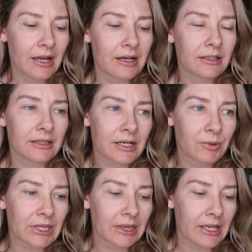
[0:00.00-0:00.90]
a
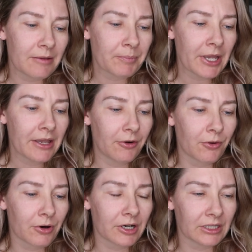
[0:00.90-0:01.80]
liquid lip
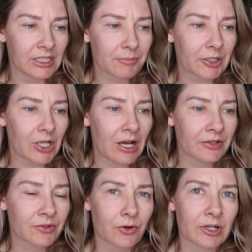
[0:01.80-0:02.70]
or a lip
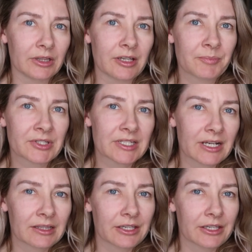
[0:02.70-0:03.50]
gloss or a lipstick.